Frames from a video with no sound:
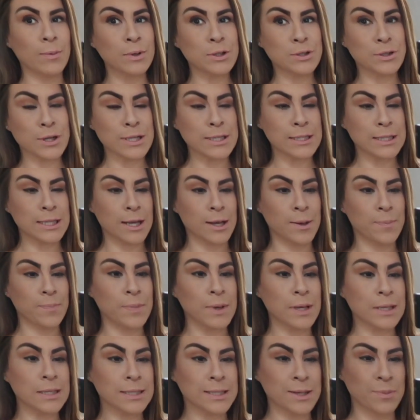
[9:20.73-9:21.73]
would dress
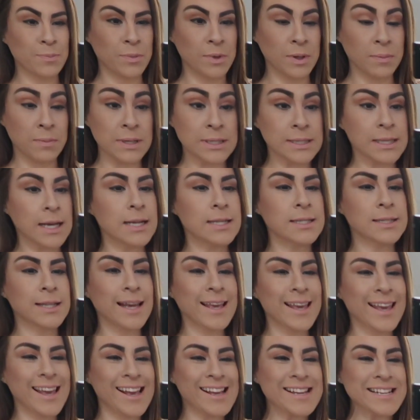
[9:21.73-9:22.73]
up in something besides
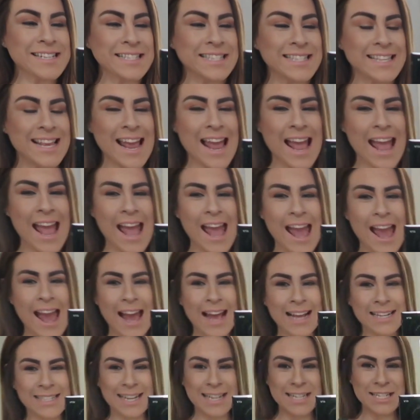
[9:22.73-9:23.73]
leggings,
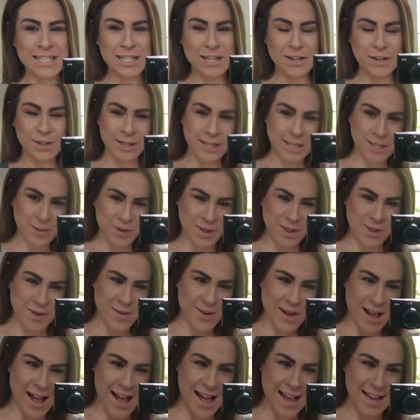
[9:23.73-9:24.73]
and I shared this with
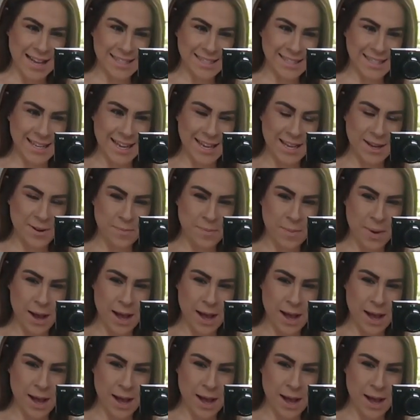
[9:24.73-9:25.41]
you guys in